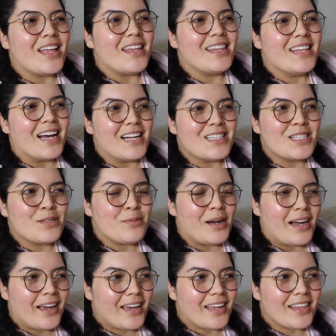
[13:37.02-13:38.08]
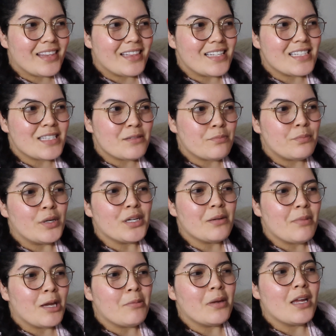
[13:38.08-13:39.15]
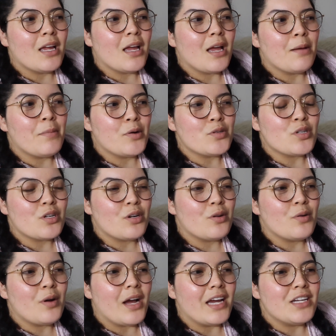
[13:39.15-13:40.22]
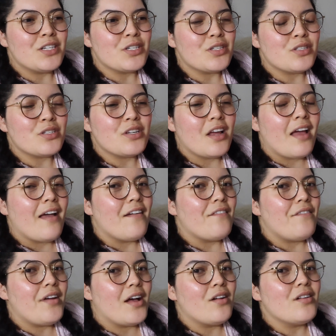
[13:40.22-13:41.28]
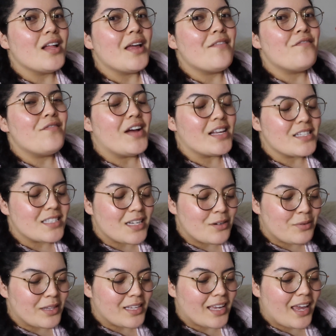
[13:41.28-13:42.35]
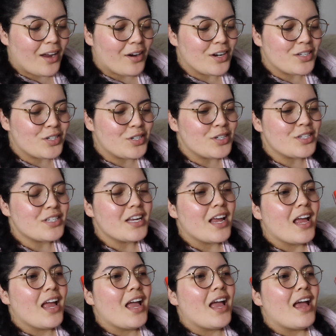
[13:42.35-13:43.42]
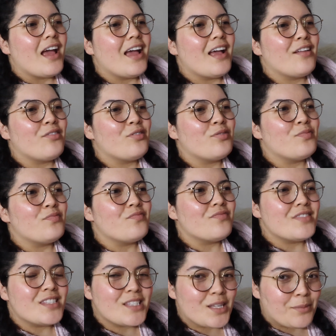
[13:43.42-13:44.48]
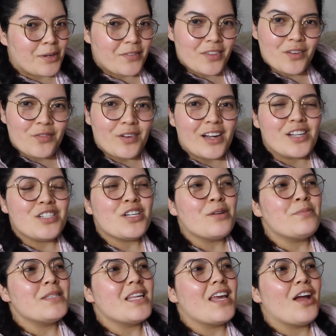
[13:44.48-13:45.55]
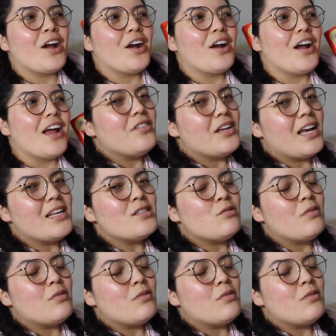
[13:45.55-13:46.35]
that's why this book made me emotional. I just felt invested with the characters and some of the friendships here. If you guys